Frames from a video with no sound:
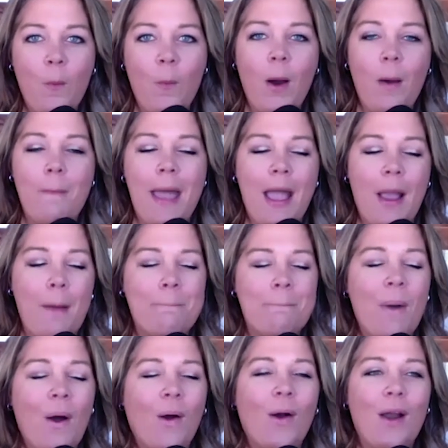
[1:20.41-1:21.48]
We're back.
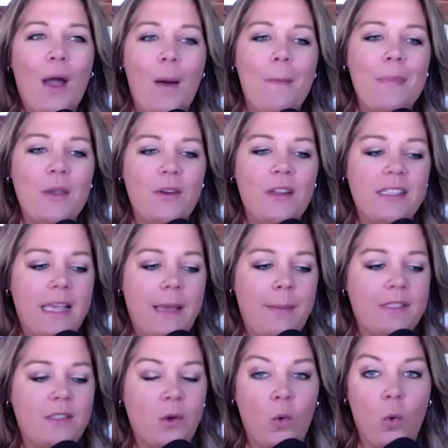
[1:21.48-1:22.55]
Bar Down Beauties,
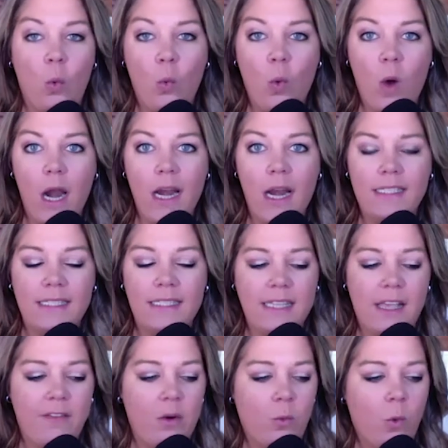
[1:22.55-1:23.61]
episode
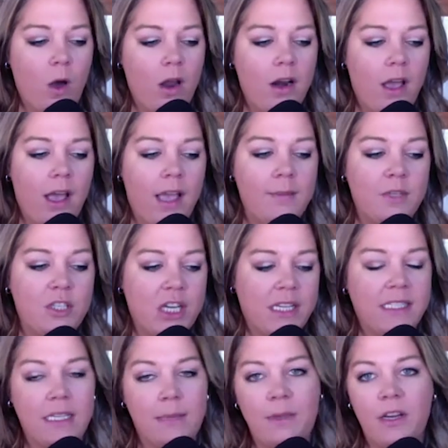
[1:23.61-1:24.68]
171. I'm
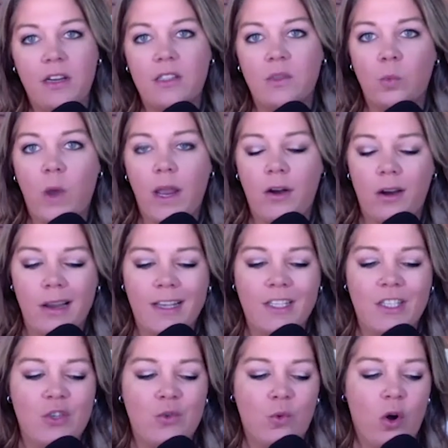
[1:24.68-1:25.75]
Jessi Pierce, writer
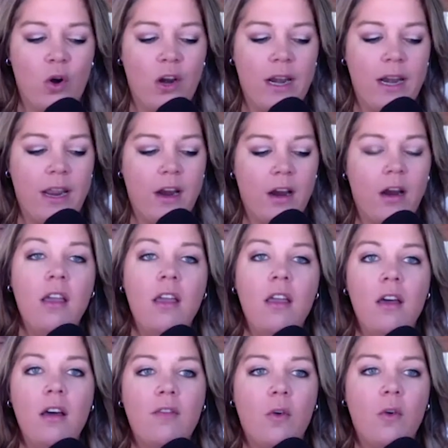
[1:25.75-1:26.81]
extraordinaire
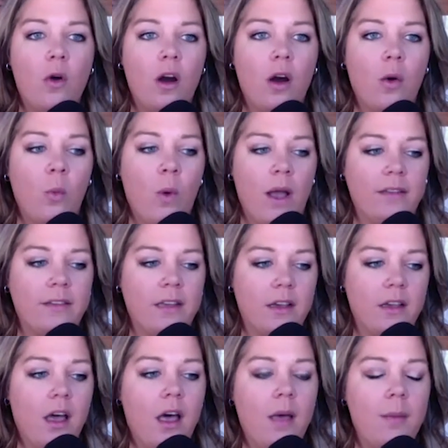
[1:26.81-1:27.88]
for
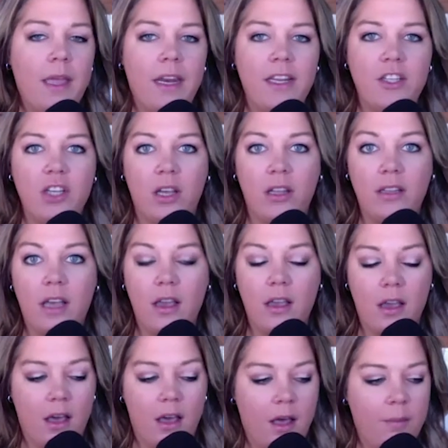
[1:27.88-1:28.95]
Wild.com,
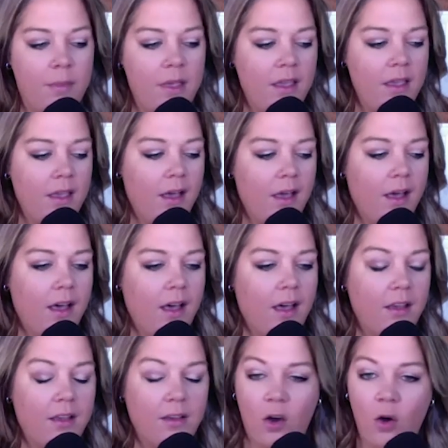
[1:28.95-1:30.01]
NHL.com,
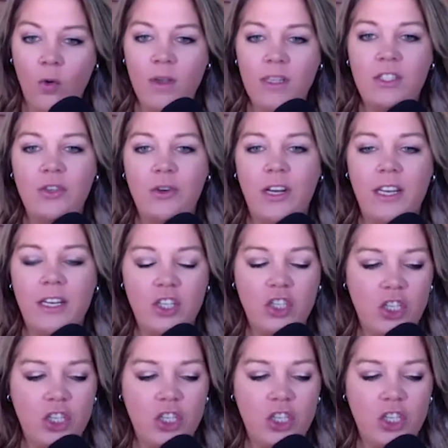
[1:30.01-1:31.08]
uh, always joining
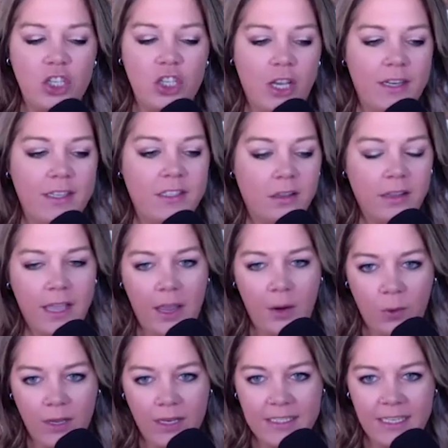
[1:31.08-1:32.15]
Judd Zulgad.
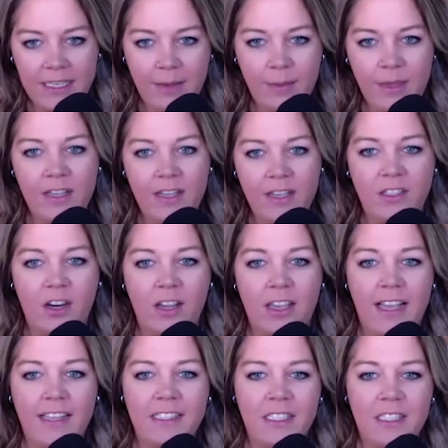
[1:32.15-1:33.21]
We'll get to him. He is our
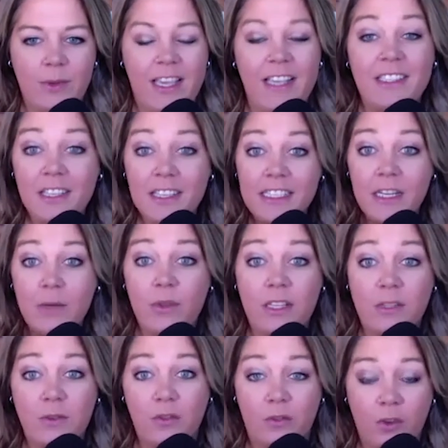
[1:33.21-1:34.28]
guest this week. He's going to stick with us
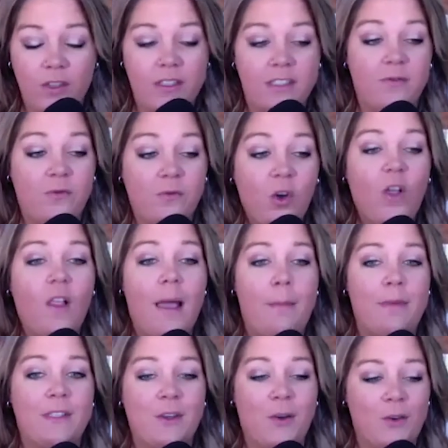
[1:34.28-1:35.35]
for the full full
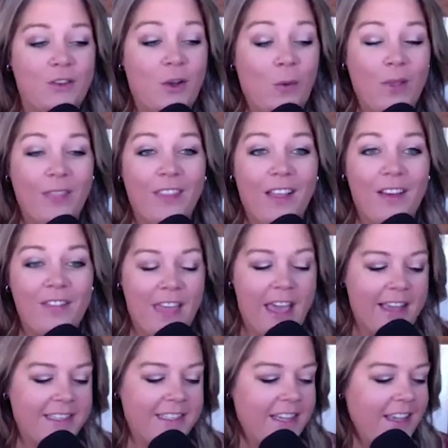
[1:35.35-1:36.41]
episode, so we love
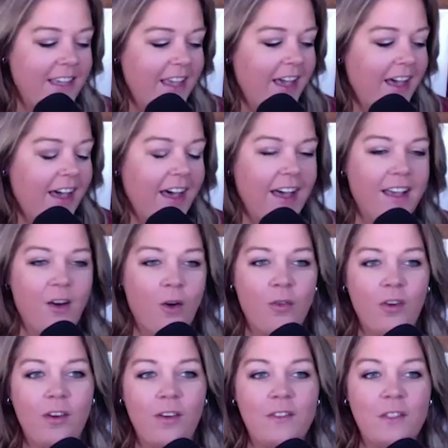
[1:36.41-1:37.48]
that. Uh,
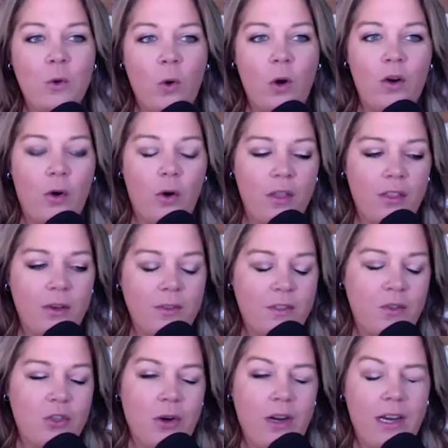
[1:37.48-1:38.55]
over of Score North, also
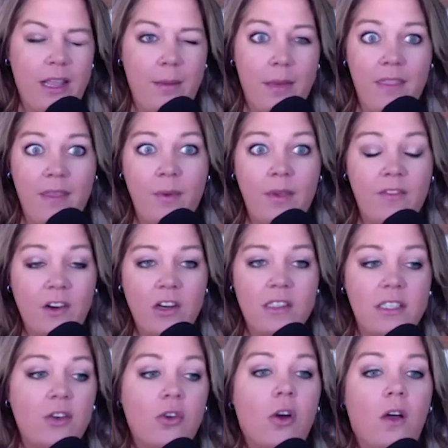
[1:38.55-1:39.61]
joining him, and then we have
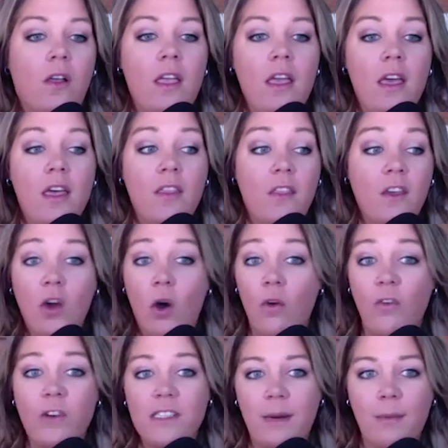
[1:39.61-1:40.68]
Kirsten Krull, the
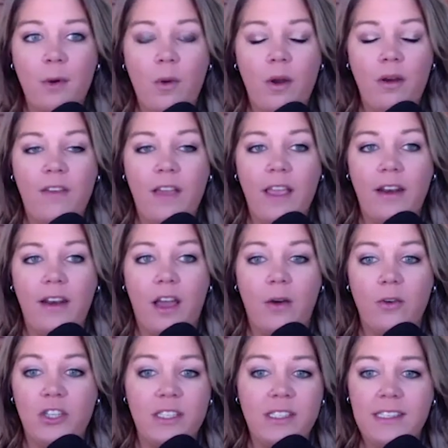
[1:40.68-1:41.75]
Gophers' number one fan
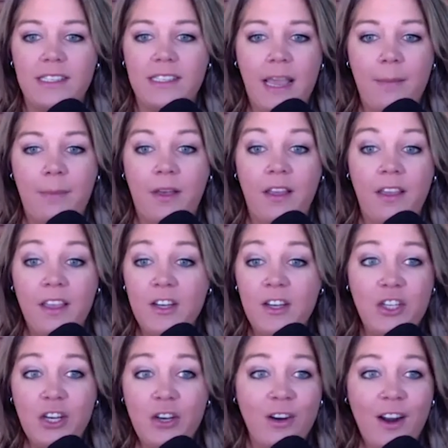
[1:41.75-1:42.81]
now. She's in Tampa
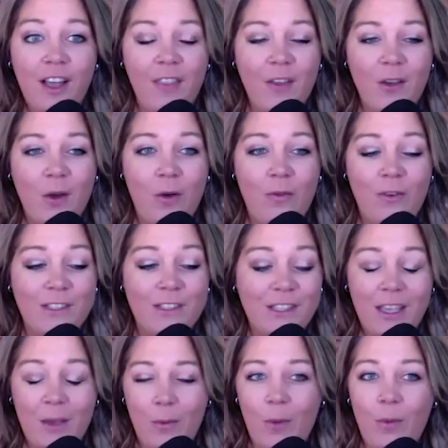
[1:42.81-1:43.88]
cheering on the Gophers.
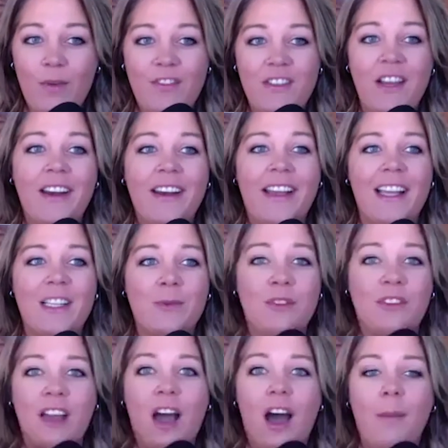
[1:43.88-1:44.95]
Look at what we've done, guys. We've
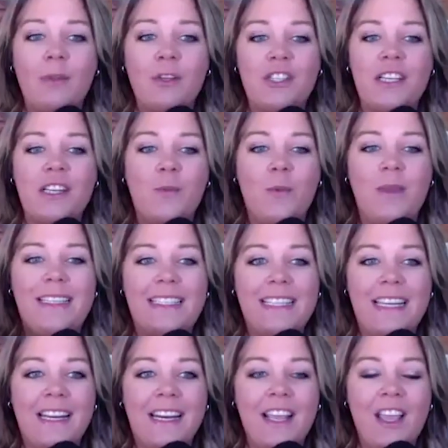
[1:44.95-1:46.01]
accomplished it. We
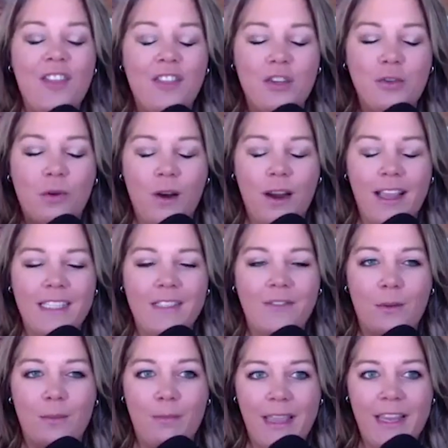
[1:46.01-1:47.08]
did it. The
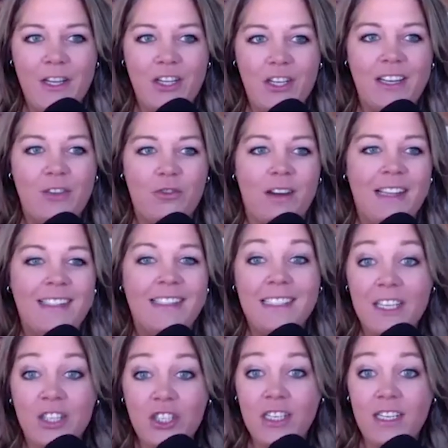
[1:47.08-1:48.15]
transformation and
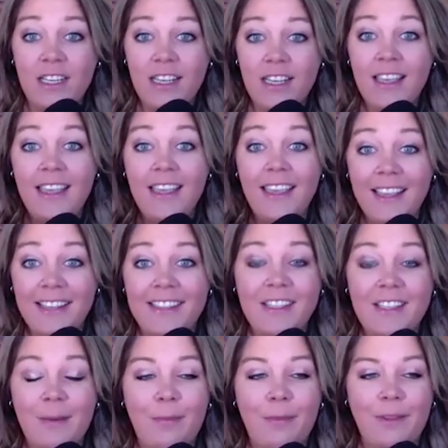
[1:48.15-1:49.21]
transition is
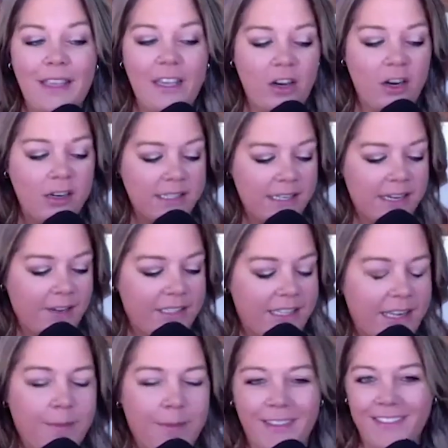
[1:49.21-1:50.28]
complete. Kirsten, how's
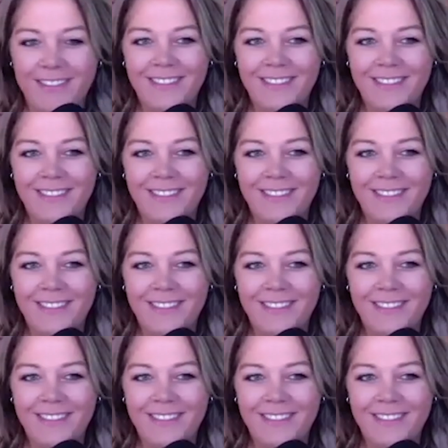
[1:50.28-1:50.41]
Tampa?